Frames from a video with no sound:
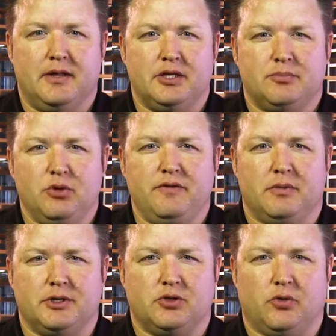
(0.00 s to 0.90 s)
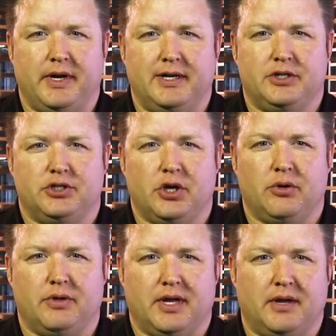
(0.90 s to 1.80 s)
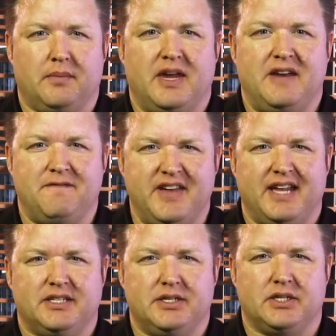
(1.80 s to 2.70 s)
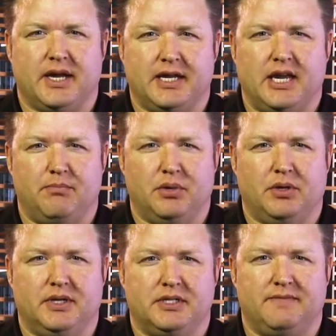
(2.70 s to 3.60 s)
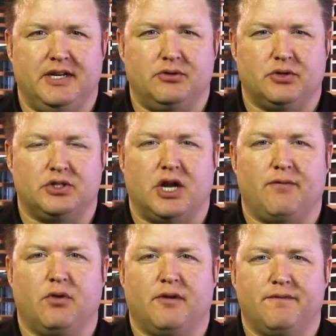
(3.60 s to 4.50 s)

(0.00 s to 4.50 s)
This movie was created to show the advanced design capabilities of Dietrich Software,